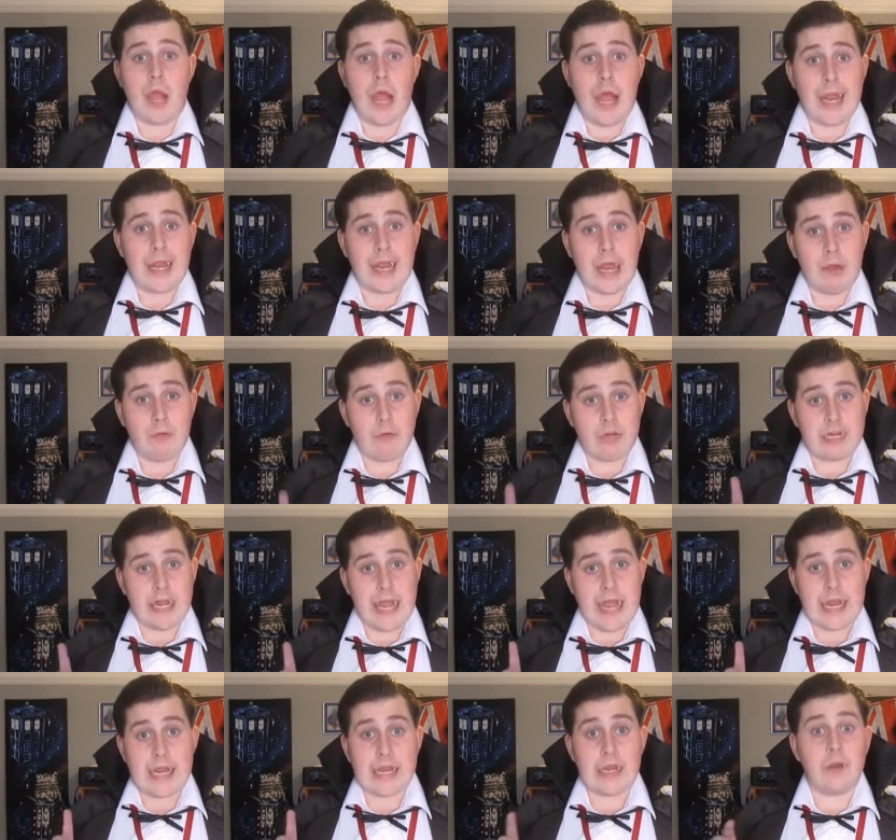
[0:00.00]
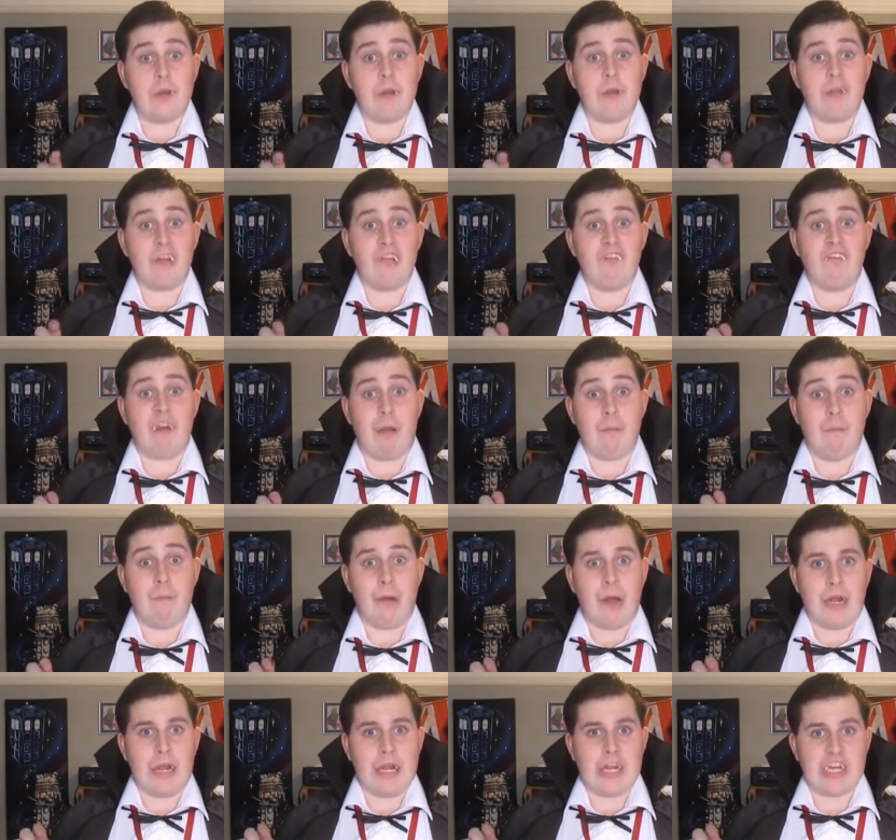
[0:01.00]
I'm going to tag in this
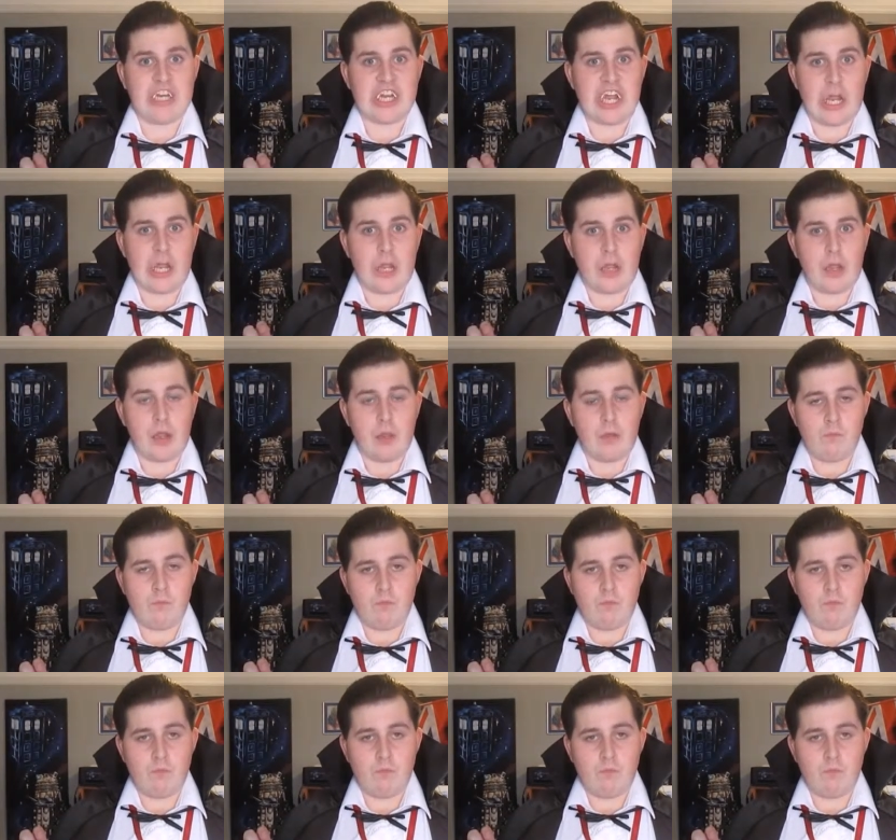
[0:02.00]
vampire tag.